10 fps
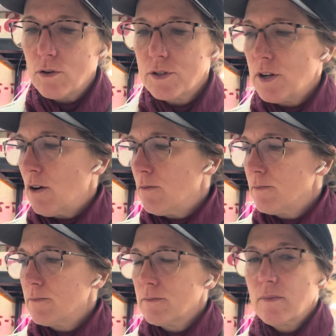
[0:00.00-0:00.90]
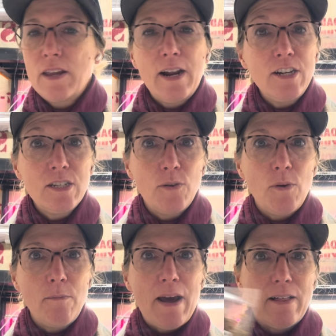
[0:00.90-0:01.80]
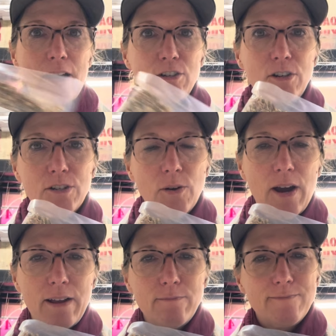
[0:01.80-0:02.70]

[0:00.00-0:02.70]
So, and I just did 1 bag last year, so I